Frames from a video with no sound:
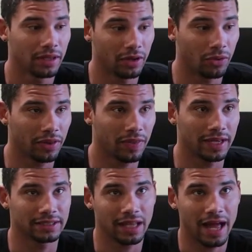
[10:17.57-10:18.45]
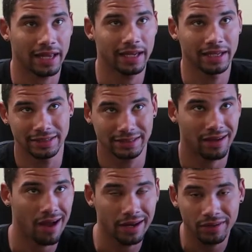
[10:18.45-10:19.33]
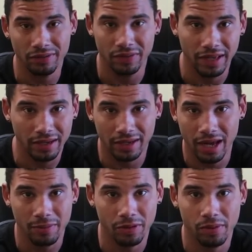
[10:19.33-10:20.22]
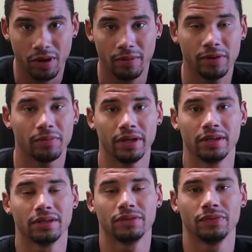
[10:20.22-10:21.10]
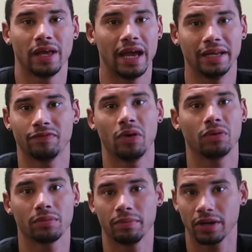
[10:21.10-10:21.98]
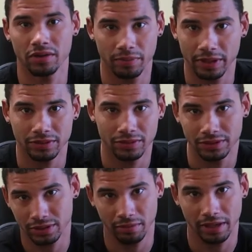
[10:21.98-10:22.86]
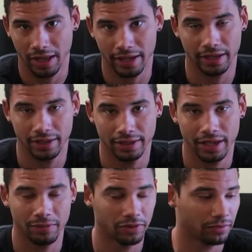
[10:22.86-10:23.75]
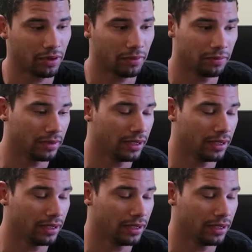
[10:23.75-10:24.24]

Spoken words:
The only thing it's lacking is kind of in the camera department, but any phone compared to the Pixel is going to be lacking in the camera department.